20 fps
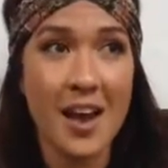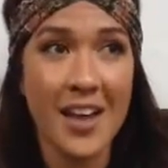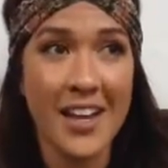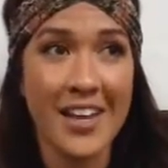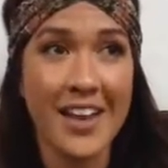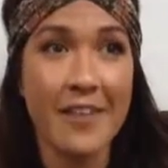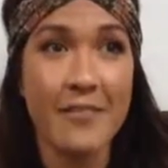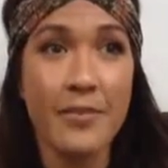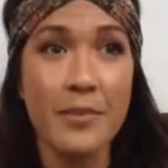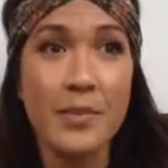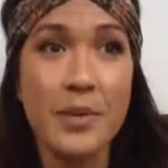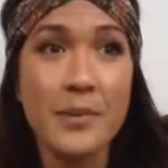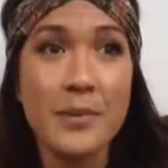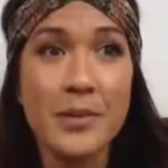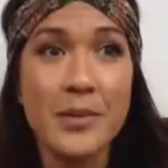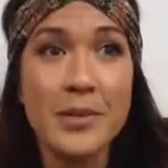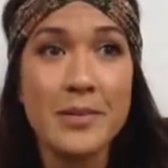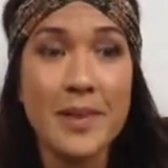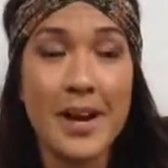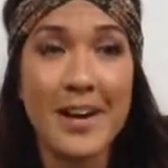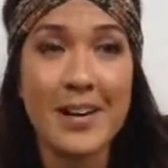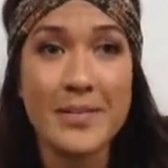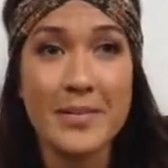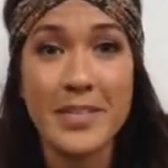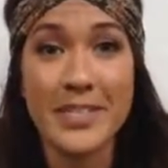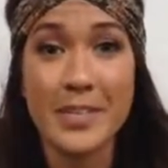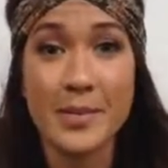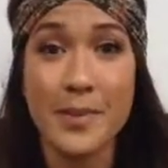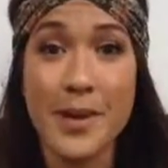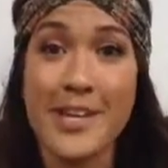I get from people about
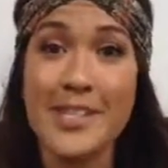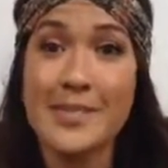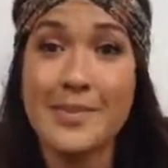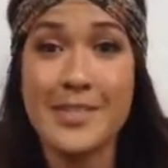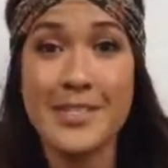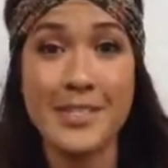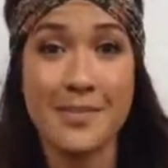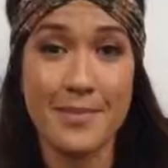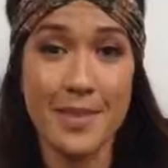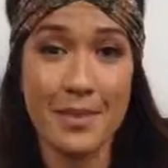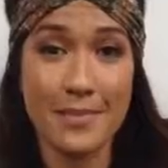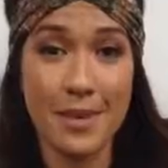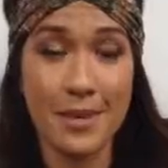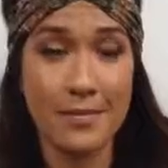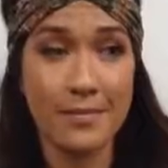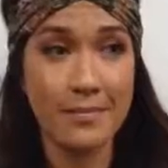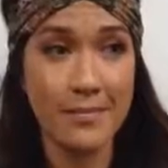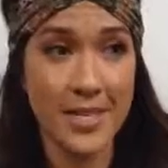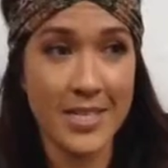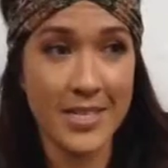being surprised about something about